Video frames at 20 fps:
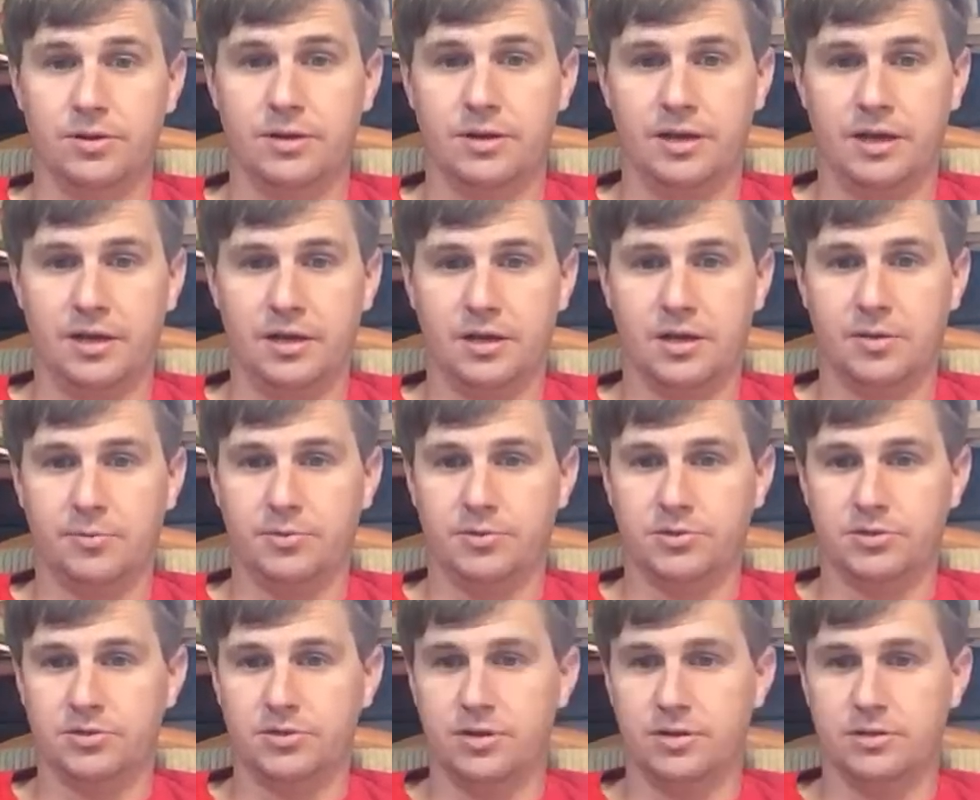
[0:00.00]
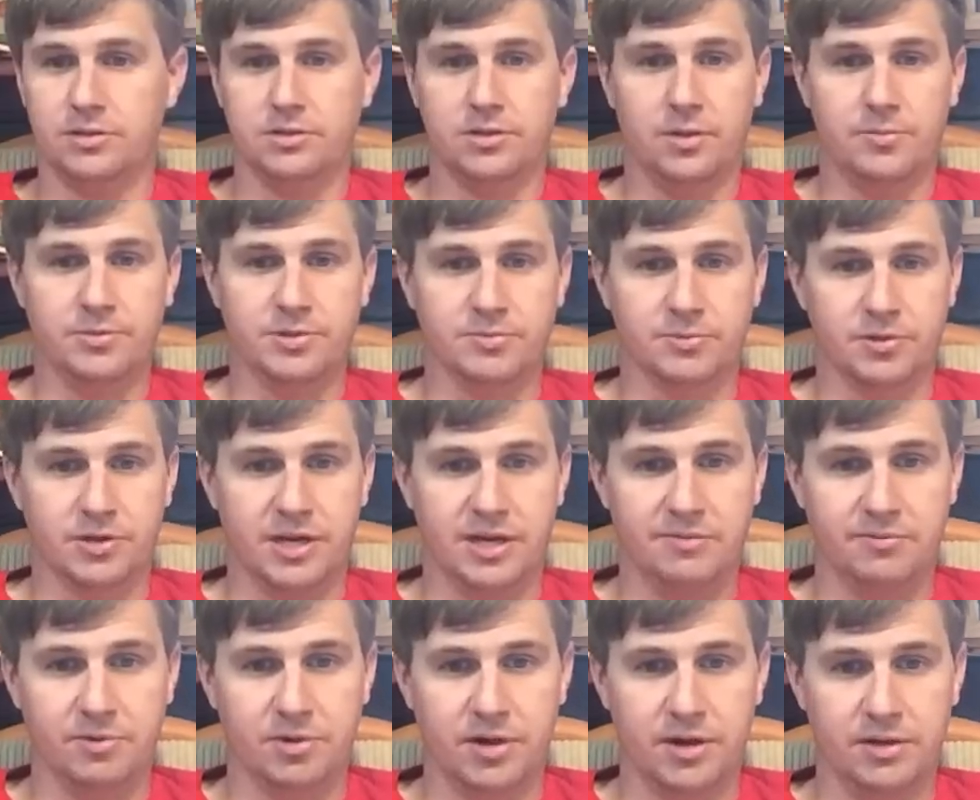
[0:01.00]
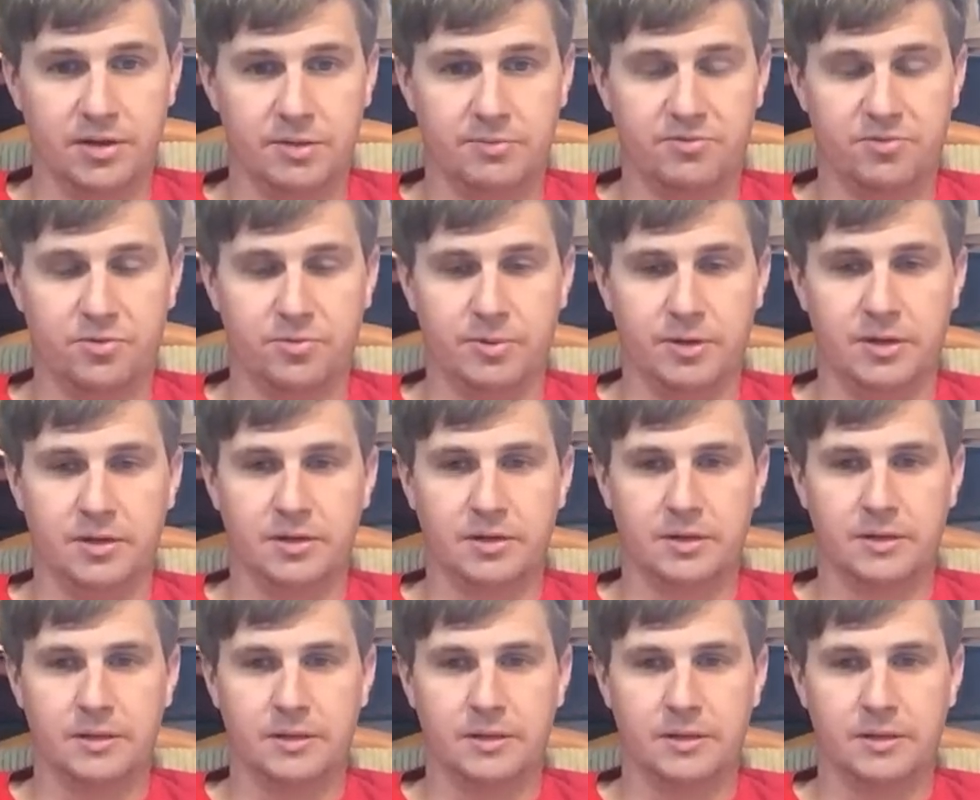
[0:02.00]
I got a couple stumps I'm going to have him grind up for me.